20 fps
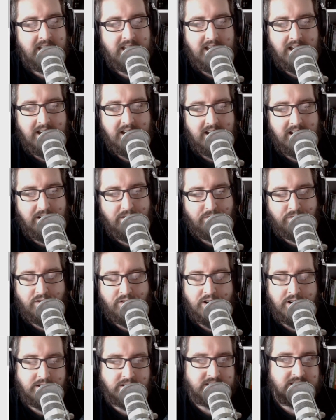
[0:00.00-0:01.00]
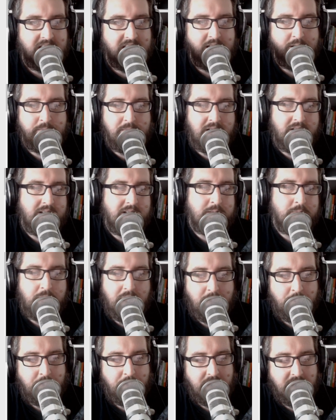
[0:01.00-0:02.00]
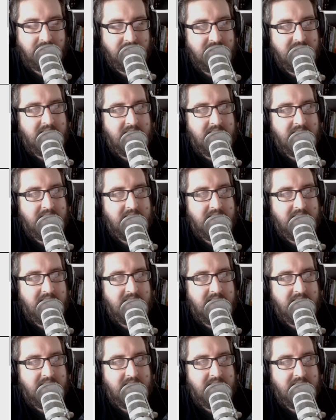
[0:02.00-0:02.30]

Frodo, Sam, Merry and Pippin,